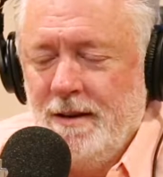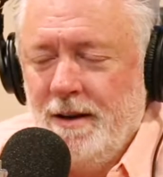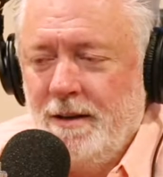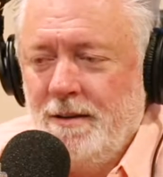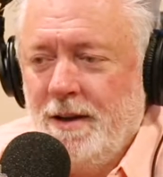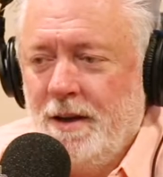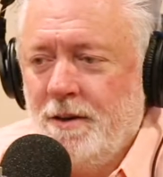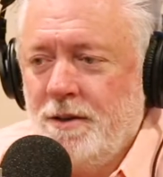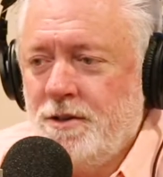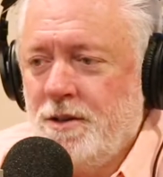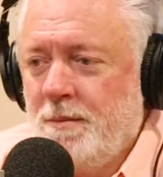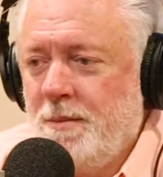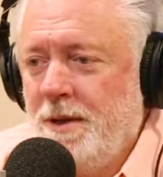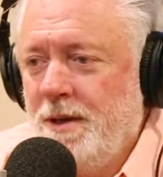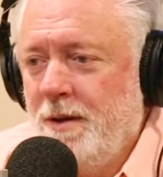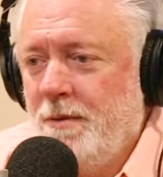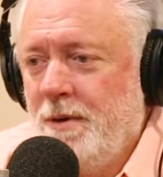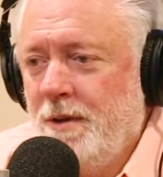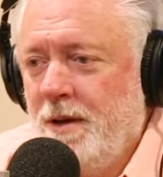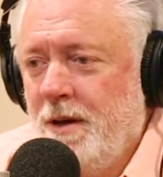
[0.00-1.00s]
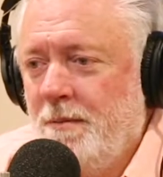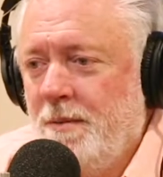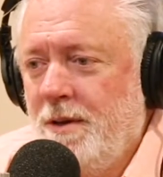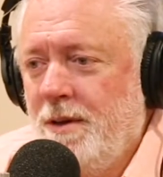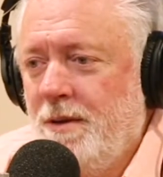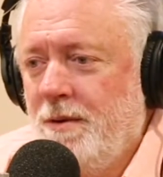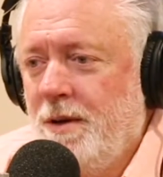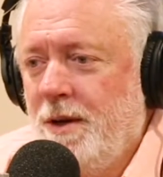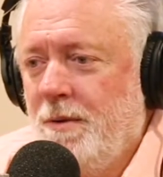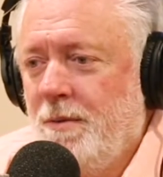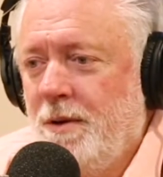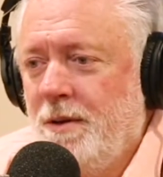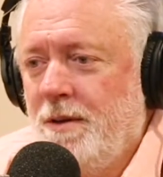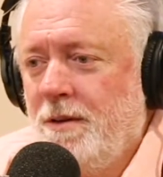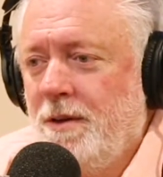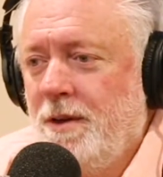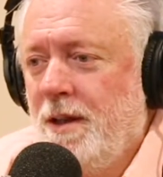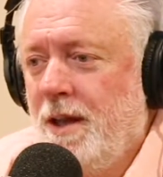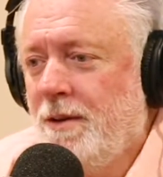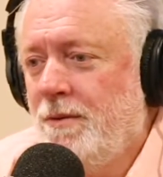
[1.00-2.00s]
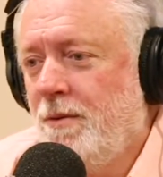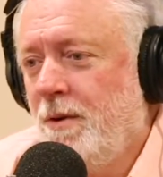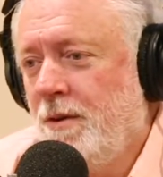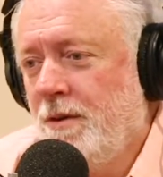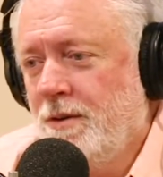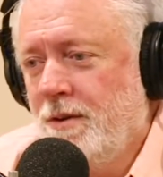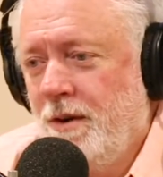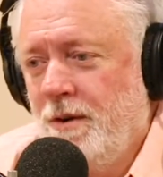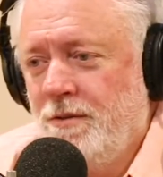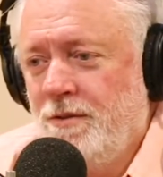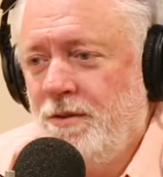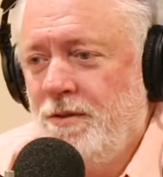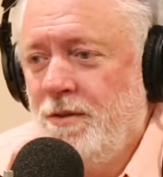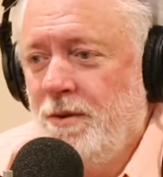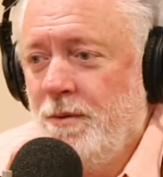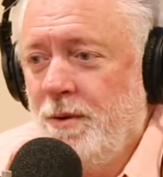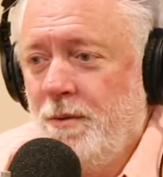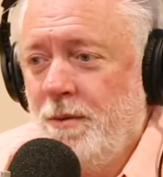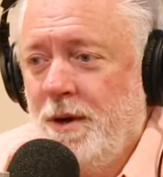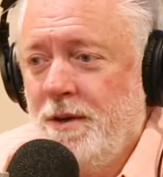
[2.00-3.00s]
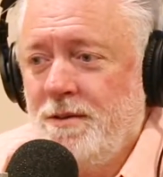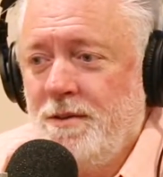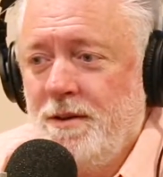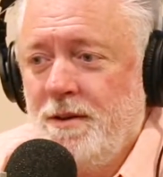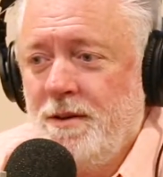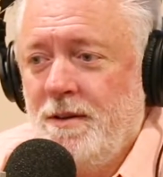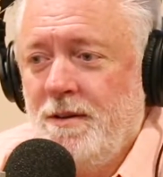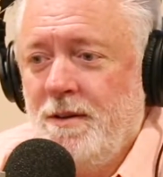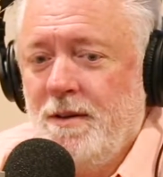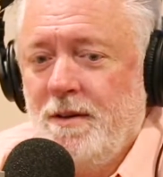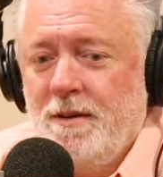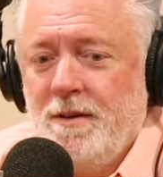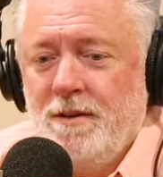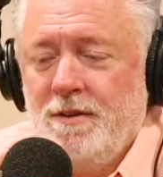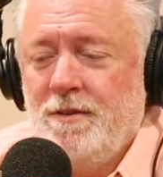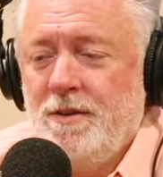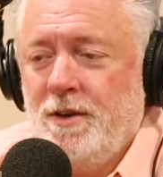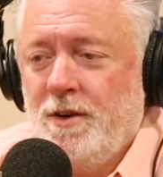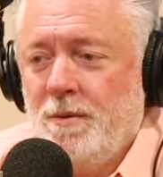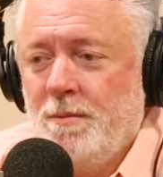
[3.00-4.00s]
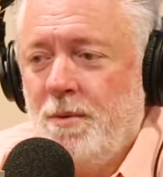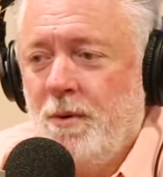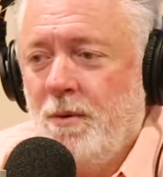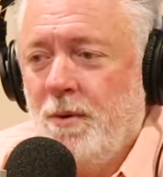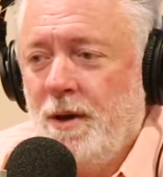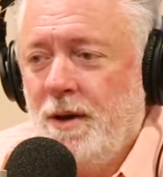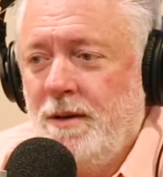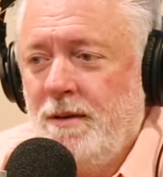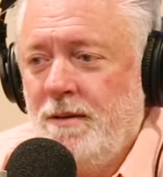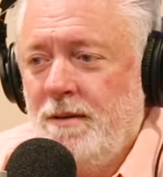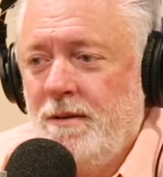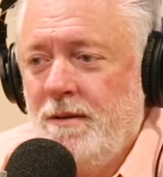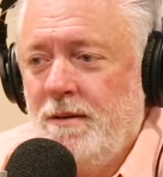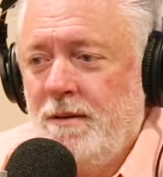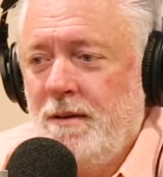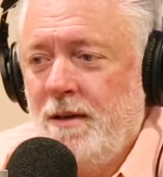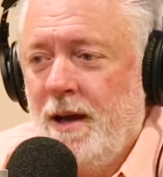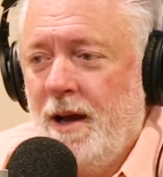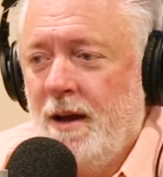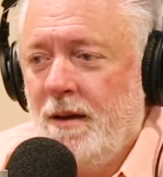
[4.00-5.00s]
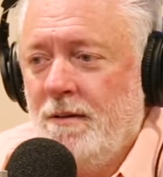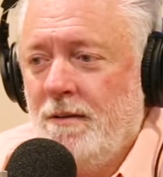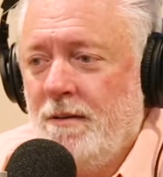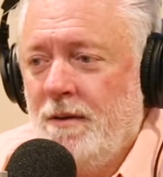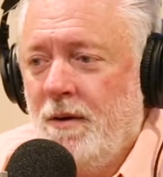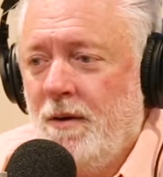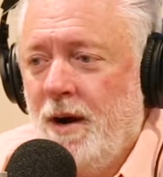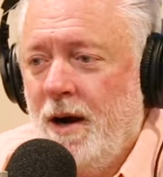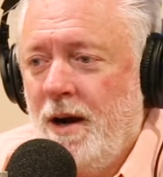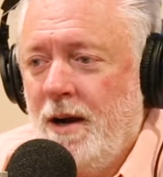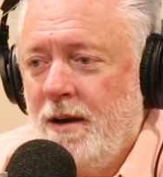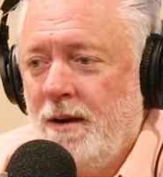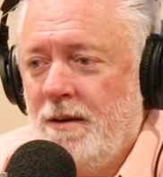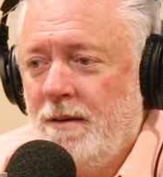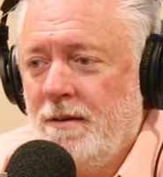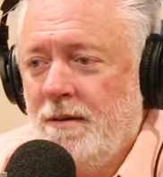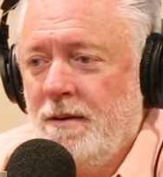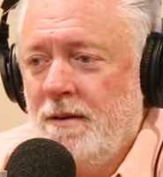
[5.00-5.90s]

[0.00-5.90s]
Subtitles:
another trip I did with him, he liked roller coasters, so we went to Cedar Point out in Ohio.